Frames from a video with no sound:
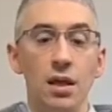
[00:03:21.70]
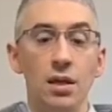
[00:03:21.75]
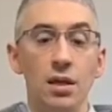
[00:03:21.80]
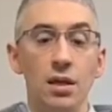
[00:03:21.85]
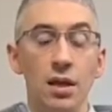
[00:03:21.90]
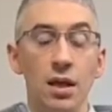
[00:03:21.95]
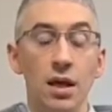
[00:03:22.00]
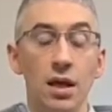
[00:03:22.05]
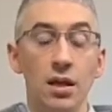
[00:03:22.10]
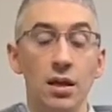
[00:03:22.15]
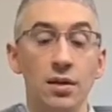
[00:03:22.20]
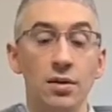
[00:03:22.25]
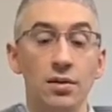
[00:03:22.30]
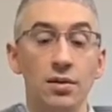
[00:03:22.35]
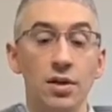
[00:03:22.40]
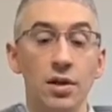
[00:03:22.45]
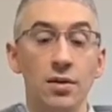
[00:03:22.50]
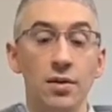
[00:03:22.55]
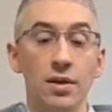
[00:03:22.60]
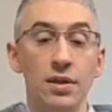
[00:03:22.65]
And
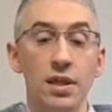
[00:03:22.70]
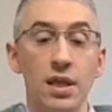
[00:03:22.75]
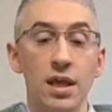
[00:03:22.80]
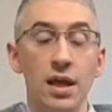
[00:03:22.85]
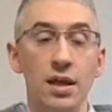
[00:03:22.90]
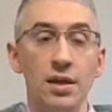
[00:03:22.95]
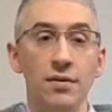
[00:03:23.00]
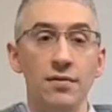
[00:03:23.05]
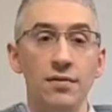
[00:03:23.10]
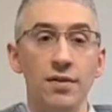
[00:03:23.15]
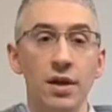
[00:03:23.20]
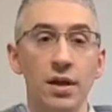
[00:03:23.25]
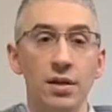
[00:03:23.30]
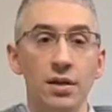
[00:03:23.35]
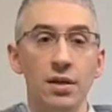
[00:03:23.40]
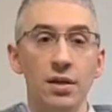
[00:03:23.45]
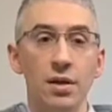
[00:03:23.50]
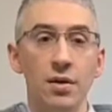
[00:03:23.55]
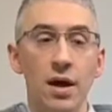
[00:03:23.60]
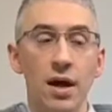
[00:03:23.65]
at the end of
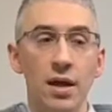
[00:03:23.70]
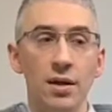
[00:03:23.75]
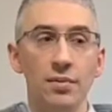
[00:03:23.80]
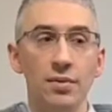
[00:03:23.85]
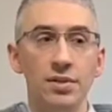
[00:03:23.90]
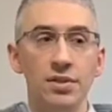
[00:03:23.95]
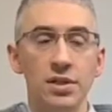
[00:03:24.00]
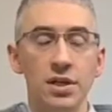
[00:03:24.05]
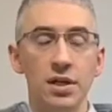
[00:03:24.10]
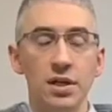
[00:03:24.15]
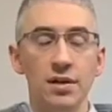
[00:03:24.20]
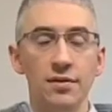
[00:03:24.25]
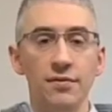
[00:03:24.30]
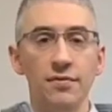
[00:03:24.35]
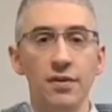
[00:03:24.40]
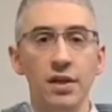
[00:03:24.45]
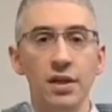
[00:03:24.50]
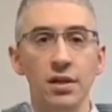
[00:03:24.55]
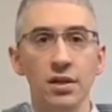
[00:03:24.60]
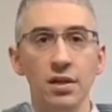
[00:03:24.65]
it, I was kind of
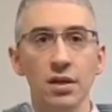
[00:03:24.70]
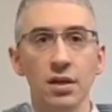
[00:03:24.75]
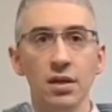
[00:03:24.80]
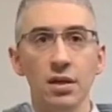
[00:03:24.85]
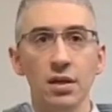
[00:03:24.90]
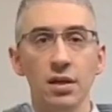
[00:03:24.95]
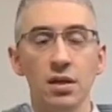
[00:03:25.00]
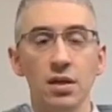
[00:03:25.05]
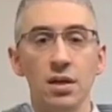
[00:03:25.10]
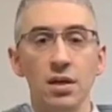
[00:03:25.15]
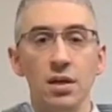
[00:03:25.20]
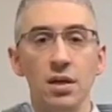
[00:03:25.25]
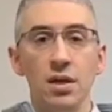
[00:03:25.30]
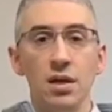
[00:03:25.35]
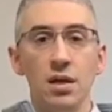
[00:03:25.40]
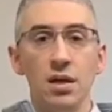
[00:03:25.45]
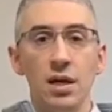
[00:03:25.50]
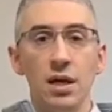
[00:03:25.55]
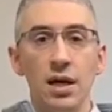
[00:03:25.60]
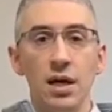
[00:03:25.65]
feeling
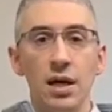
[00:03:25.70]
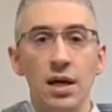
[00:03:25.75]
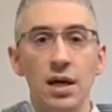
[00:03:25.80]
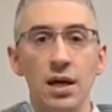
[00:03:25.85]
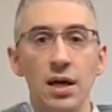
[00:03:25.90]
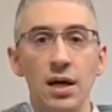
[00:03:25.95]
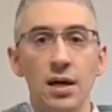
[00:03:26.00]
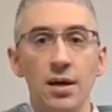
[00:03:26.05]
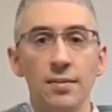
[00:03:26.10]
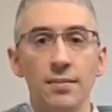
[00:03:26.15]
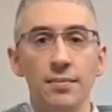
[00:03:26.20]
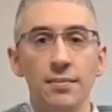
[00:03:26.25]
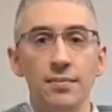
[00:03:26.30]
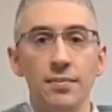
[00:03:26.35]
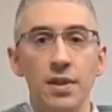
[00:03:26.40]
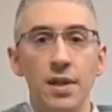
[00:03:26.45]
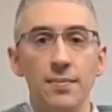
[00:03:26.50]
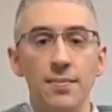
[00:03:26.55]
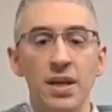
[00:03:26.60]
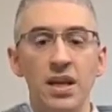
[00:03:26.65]

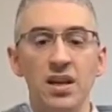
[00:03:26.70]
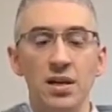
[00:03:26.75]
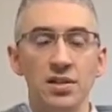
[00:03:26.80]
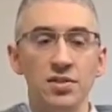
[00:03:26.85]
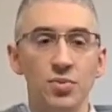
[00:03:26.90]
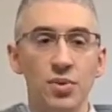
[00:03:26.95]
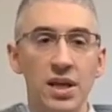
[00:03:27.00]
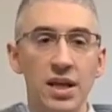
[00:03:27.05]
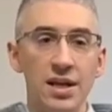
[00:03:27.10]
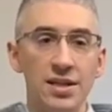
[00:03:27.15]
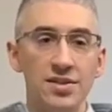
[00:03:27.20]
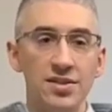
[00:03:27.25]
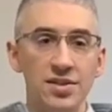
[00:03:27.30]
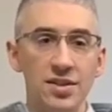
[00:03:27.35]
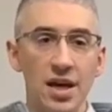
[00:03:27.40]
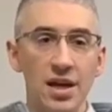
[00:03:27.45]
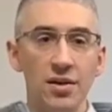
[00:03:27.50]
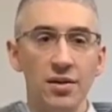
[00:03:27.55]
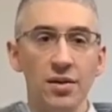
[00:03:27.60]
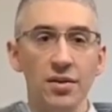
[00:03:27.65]
that because we had
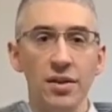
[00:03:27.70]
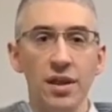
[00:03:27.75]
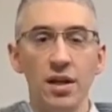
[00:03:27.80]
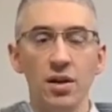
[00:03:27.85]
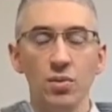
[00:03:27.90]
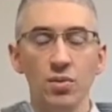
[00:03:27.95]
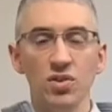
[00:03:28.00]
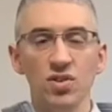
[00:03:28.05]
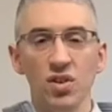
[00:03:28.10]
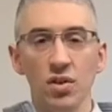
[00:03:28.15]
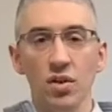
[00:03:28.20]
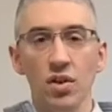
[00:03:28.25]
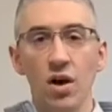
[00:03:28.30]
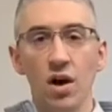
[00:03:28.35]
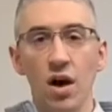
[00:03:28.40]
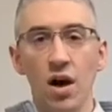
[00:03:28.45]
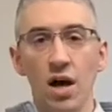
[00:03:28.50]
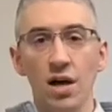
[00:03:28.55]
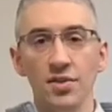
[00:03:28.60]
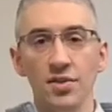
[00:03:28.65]
settled that it was a
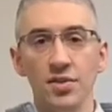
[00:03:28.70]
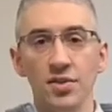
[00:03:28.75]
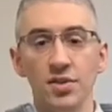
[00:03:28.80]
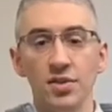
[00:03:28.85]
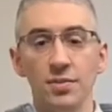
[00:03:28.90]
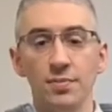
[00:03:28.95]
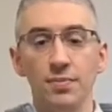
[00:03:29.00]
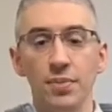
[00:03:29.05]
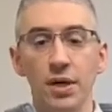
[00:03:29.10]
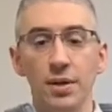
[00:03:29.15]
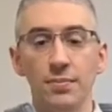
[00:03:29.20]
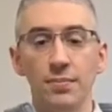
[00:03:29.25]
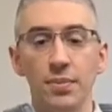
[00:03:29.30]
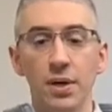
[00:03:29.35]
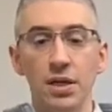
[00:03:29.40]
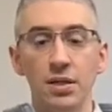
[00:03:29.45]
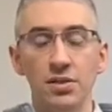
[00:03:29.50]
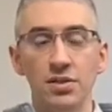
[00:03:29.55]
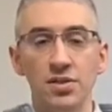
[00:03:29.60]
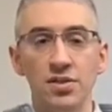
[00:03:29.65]
loss,
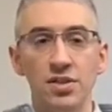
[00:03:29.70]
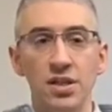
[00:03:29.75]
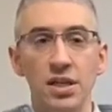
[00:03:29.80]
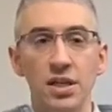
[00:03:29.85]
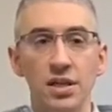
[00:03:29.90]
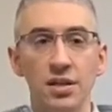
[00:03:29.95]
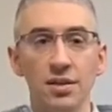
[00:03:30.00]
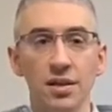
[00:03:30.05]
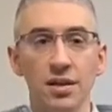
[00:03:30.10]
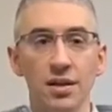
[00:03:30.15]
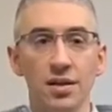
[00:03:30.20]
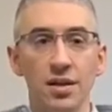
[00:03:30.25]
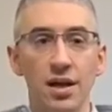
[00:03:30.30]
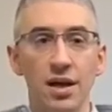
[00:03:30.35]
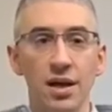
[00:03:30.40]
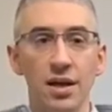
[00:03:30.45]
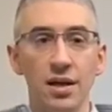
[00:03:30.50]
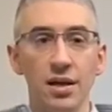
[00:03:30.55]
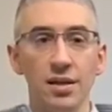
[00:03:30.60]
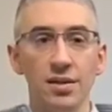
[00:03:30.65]
but seeing the
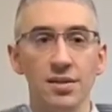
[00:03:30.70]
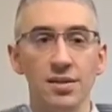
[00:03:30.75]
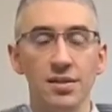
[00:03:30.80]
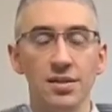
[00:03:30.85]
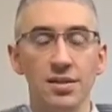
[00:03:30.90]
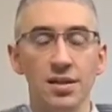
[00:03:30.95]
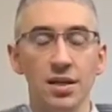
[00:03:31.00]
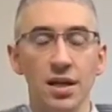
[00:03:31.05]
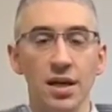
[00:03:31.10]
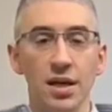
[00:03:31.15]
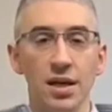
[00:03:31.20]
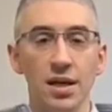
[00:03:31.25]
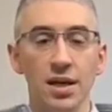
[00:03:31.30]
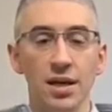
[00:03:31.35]
client